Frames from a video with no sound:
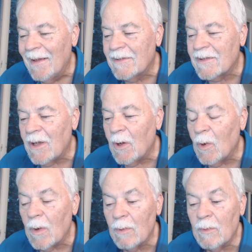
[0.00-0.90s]

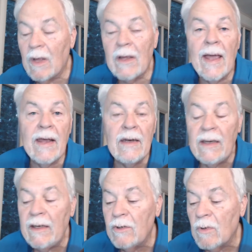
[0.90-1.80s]
So we're not adding
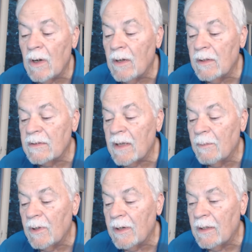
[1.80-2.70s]
any drugs.
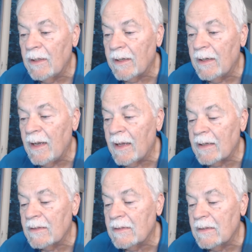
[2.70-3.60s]
I'm going to click
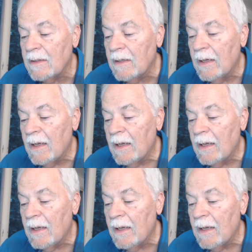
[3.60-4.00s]
next,